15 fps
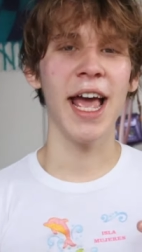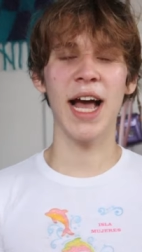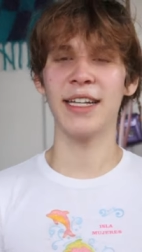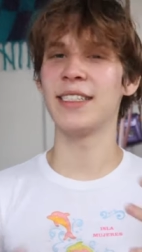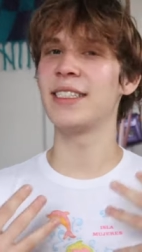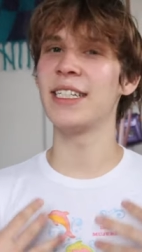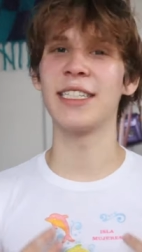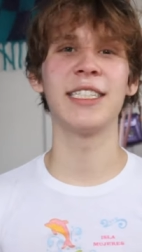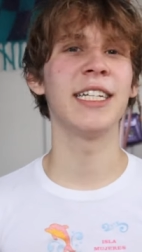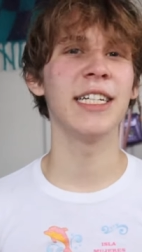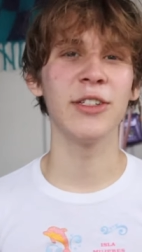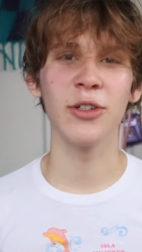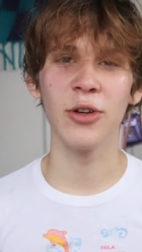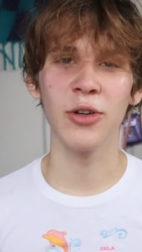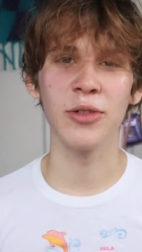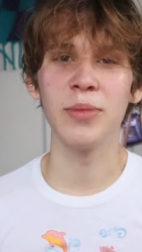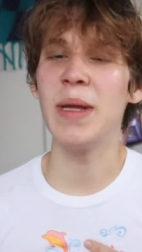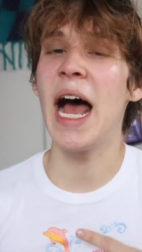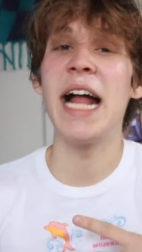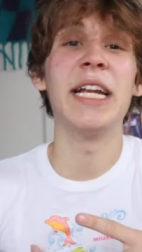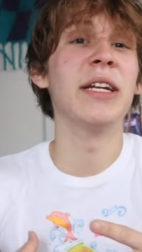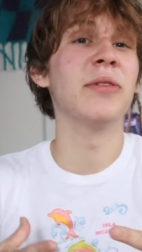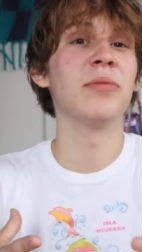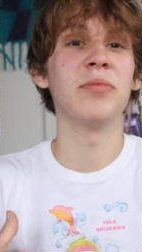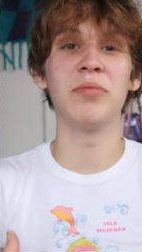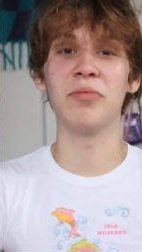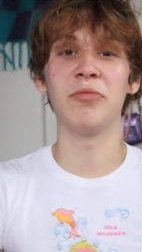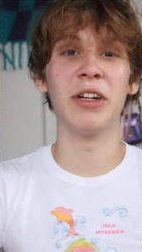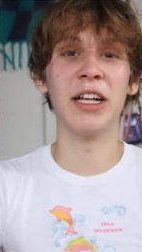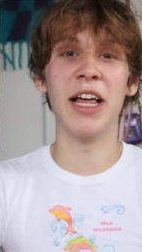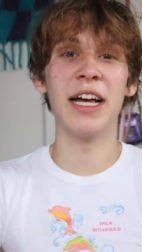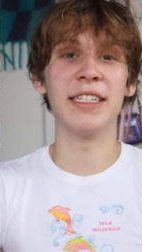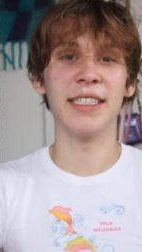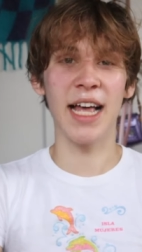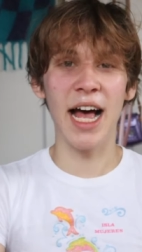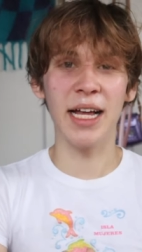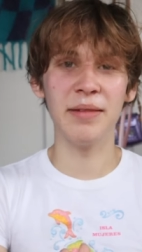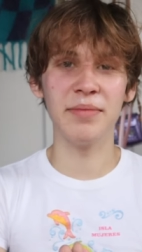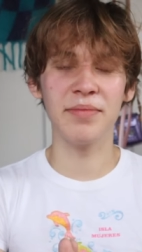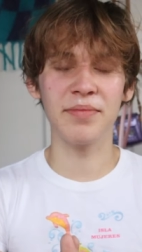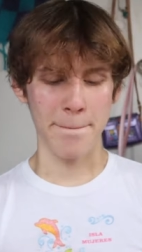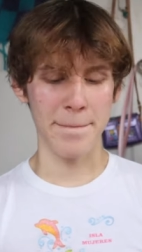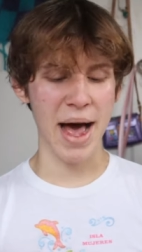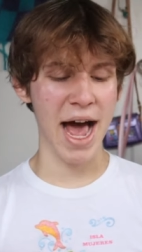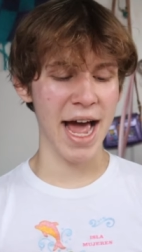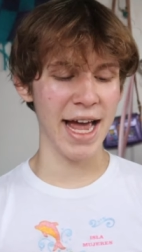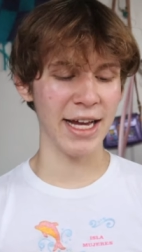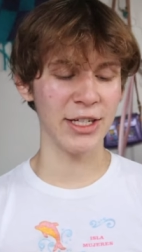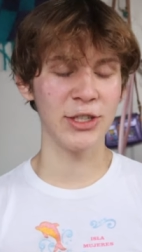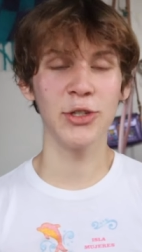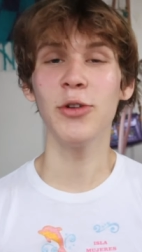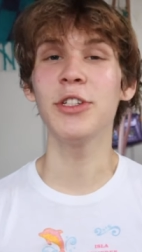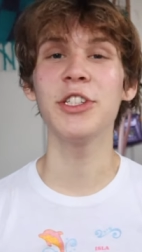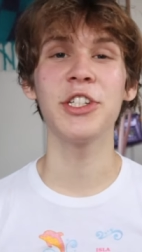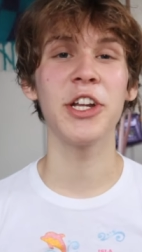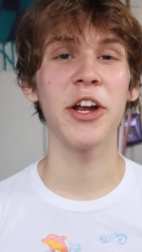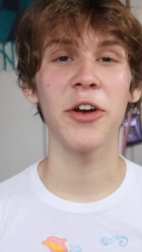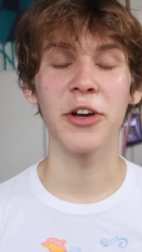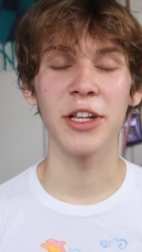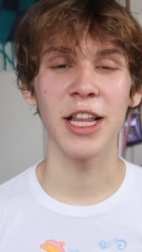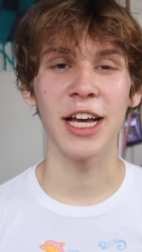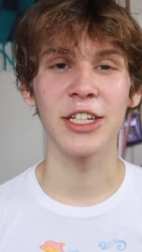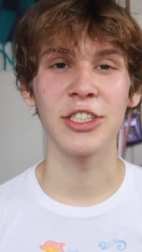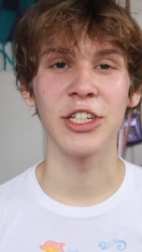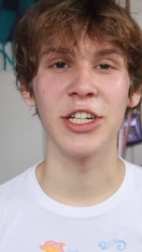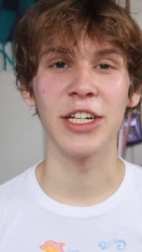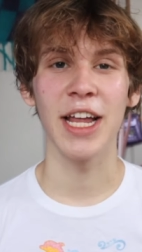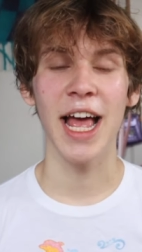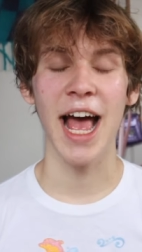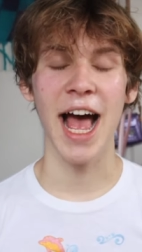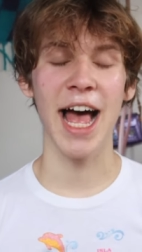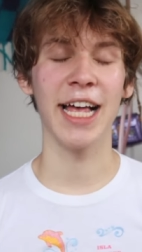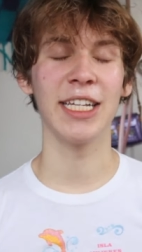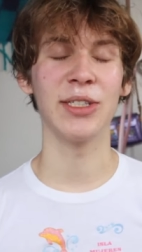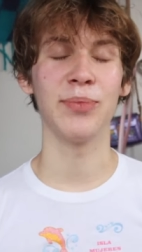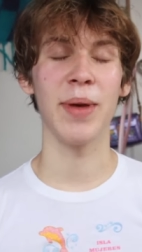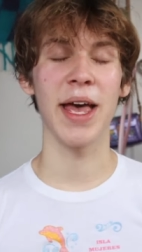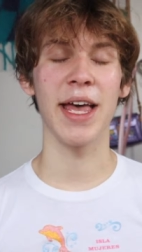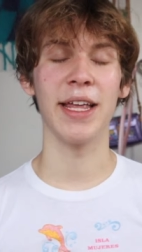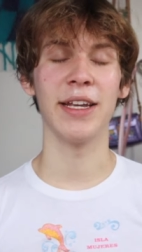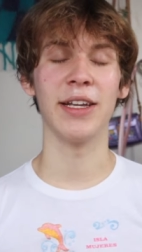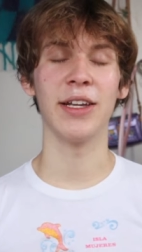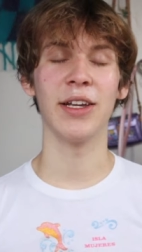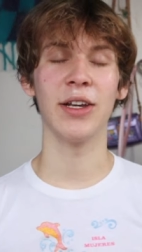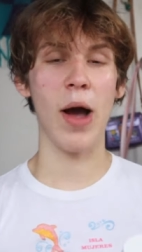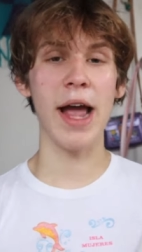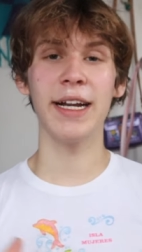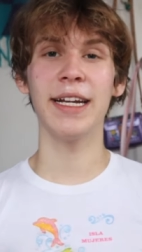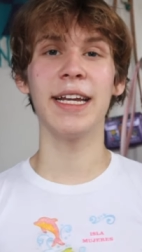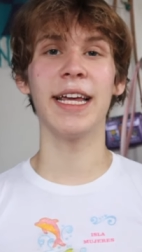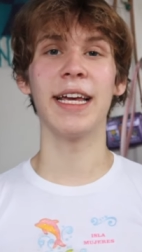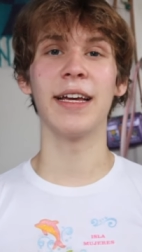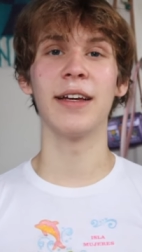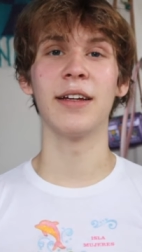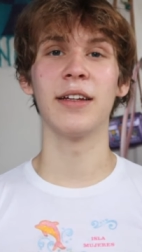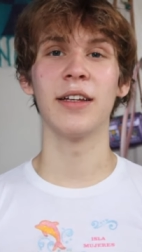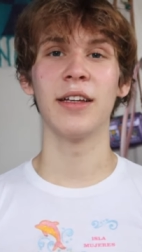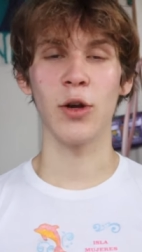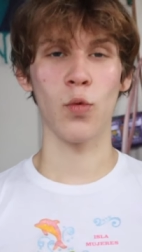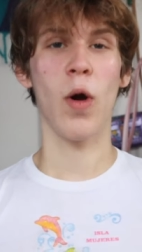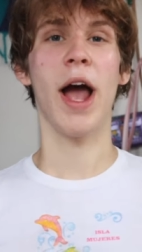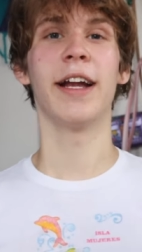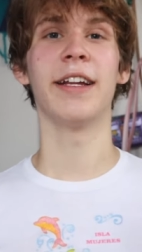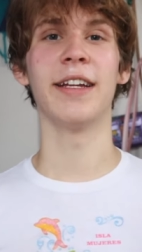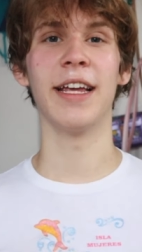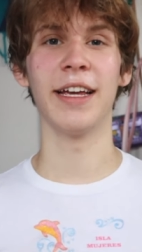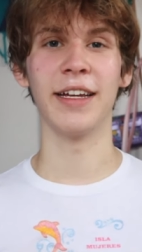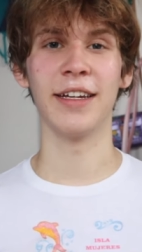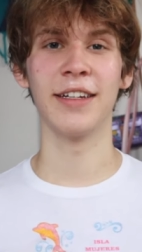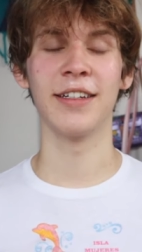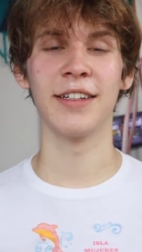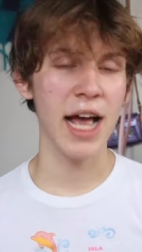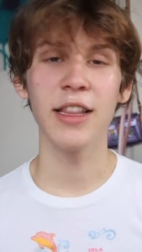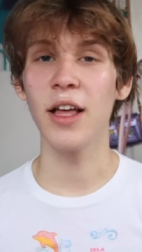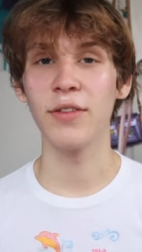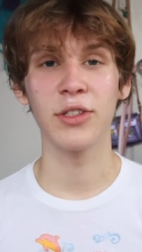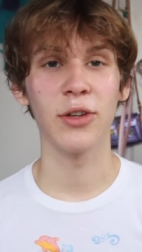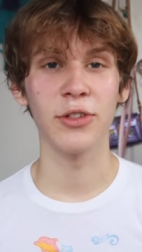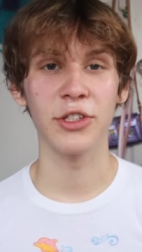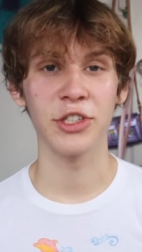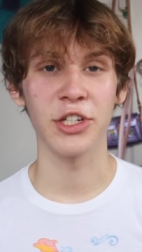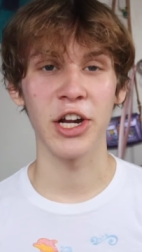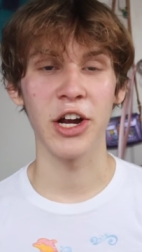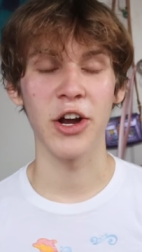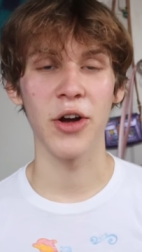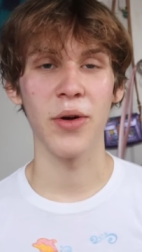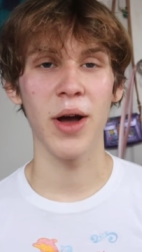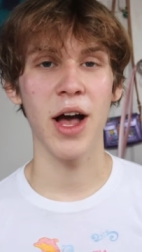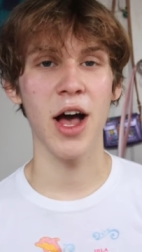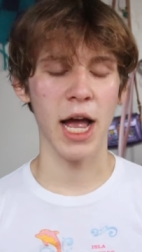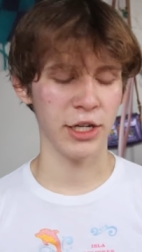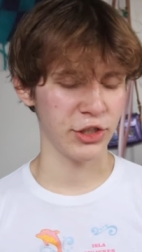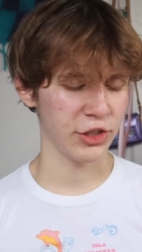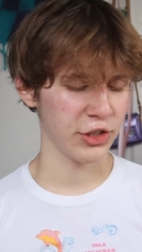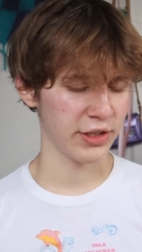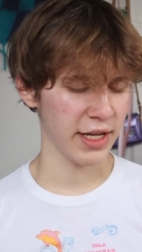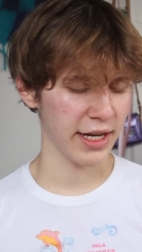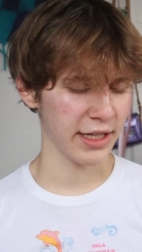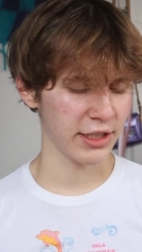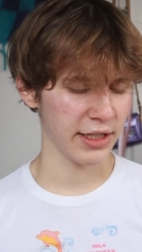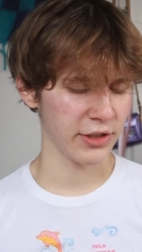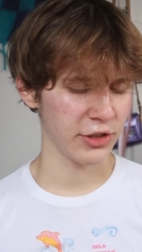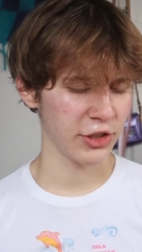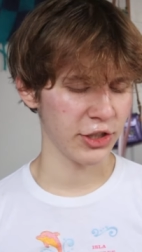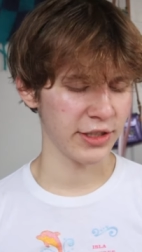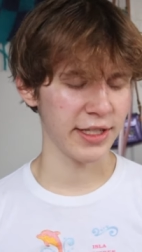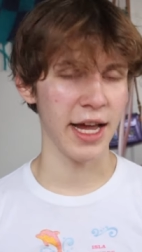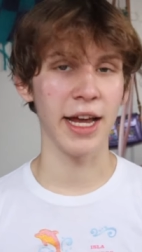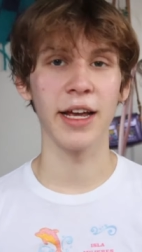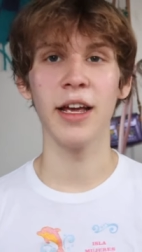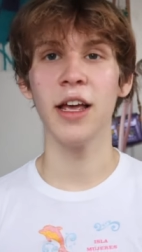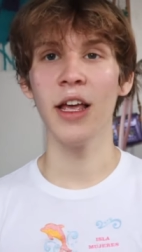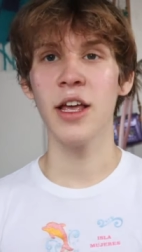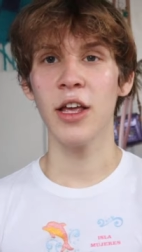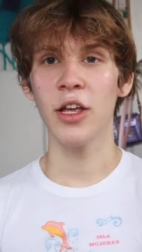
As a 16 year old, I didn't realize that. My Sol de Janeiro collection has been widening and widening. I love Sol de Janeiro. I should just, I guess I should just say,